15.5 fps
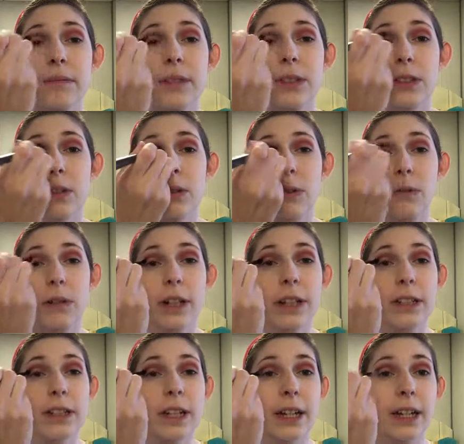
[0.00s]
So the red
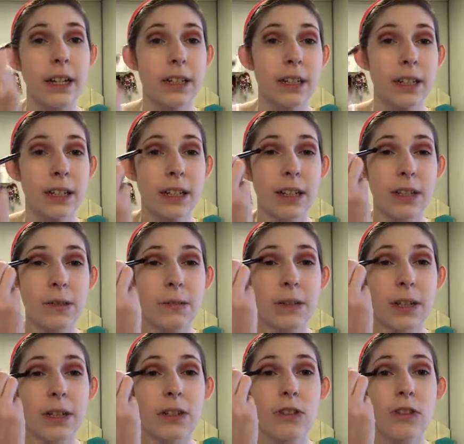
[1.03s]
is acting as
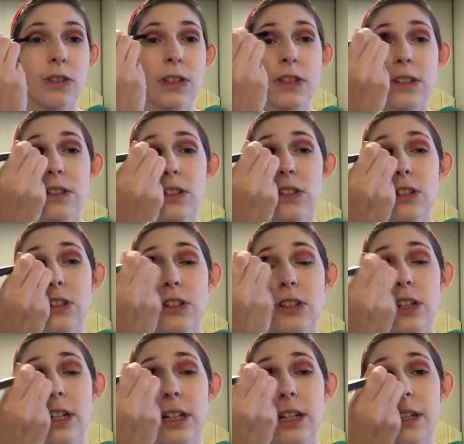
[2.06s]
my transition
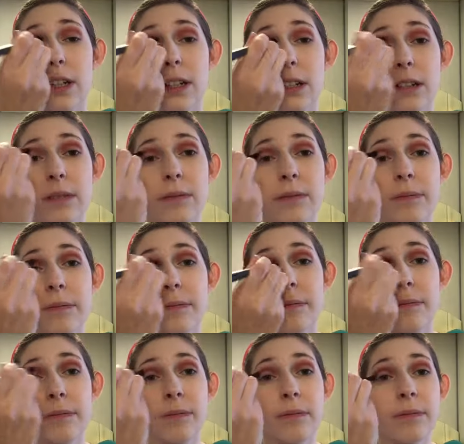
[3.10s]
shade,
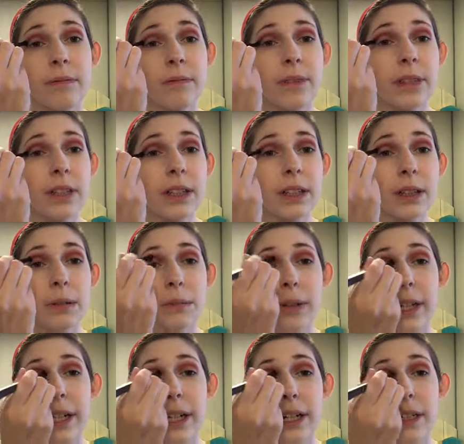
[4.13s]
and the
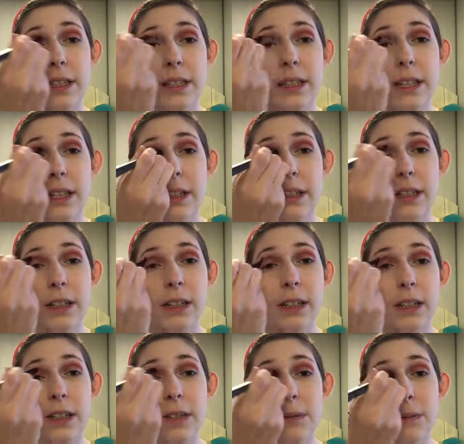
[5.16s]
black is acting
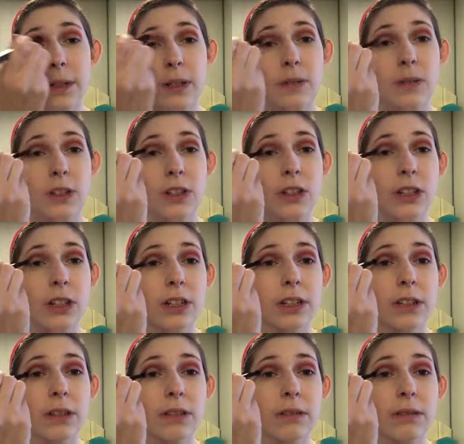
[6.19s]
as my crease shade.